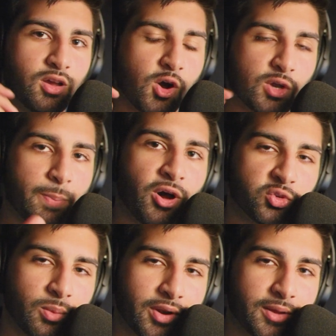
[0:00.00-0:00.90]
Okay, pause
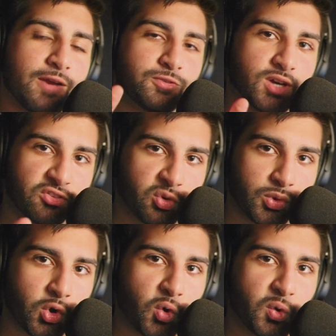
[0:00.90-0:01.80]
1 minute. I forgot to
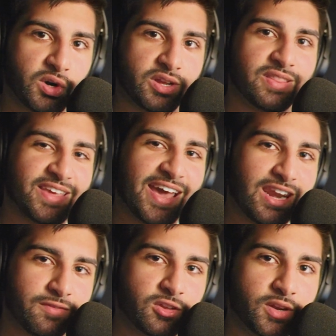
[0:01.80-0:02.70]
record the end
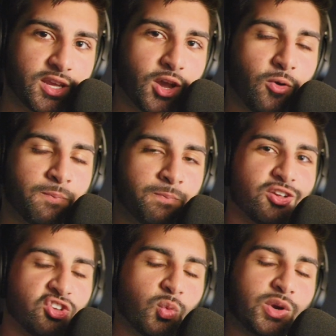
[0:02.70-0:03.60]
of this video.
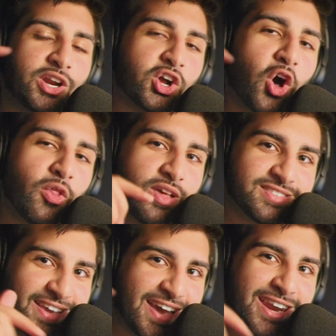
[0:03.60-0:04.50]
So we're gonna call this
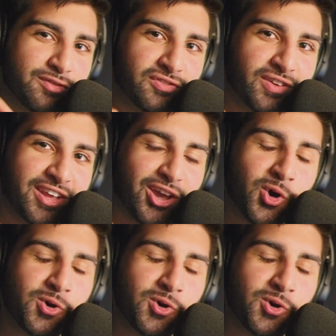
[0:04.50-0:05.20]
the end of this video.